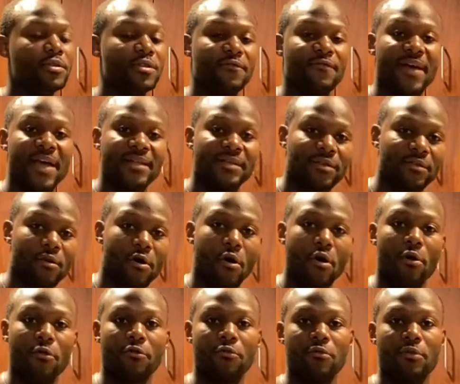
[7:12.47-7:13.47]
just fasted
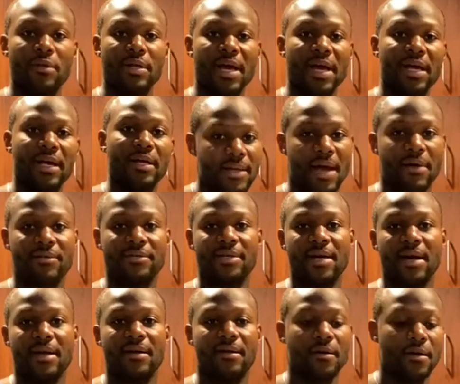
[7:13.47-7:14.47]
all through the night. Now it's
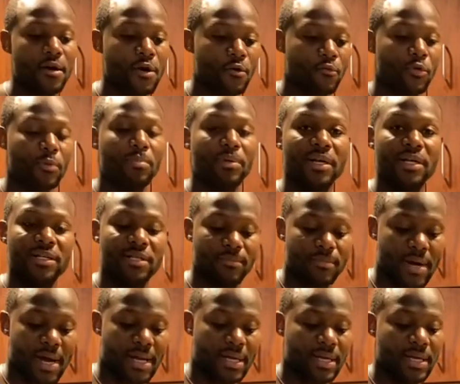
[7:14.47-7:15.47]
time to replenish your
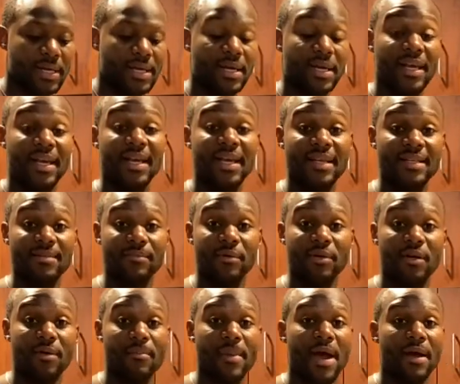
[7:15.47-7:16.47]
body and get some
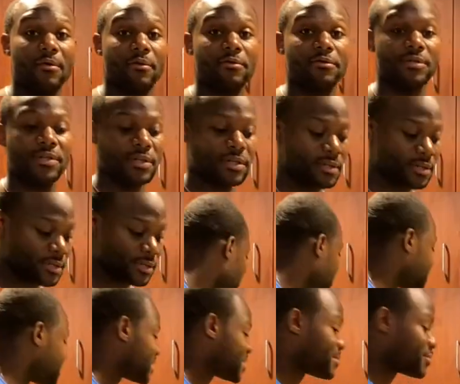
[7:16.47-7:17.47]
good macros in.
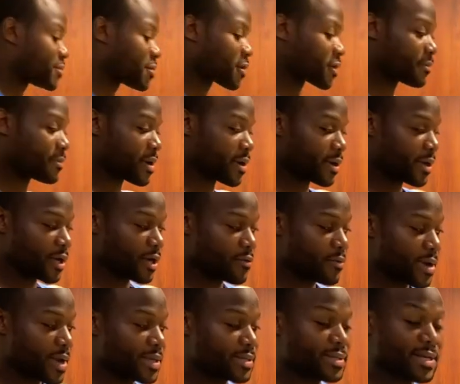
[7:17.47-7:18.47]
And since I'm talking about egg
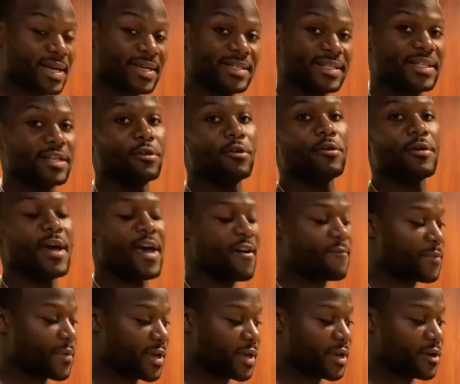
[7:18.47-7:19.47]
whites, I still have
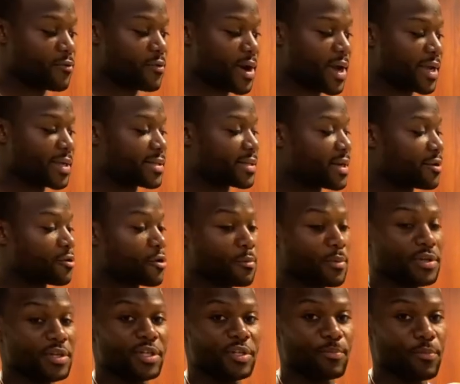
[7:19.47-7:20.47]
my egg whites. I
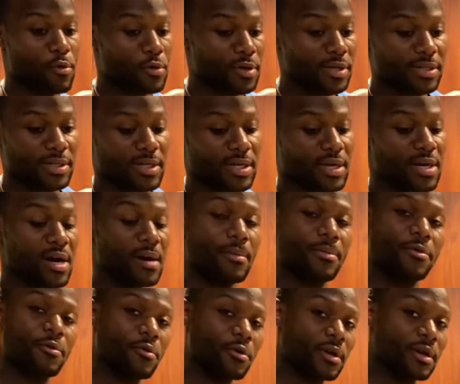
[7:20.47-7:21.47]
normally just pour these in the cup,
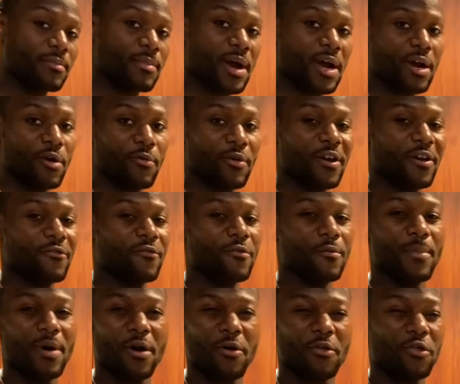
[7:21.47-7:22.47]
throw it in the microwave for
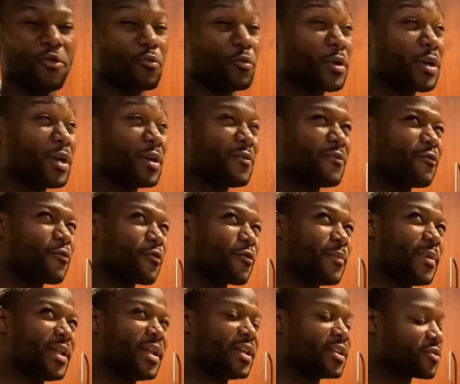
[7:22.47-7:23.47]
about three, four
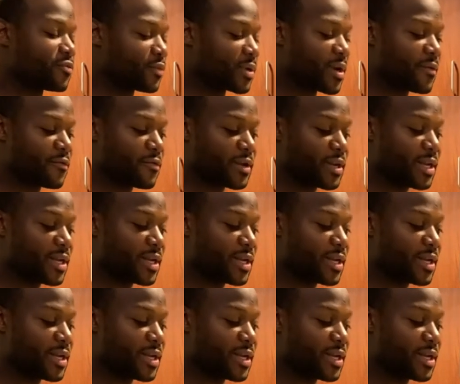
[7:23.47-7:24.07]
minutes, whatever it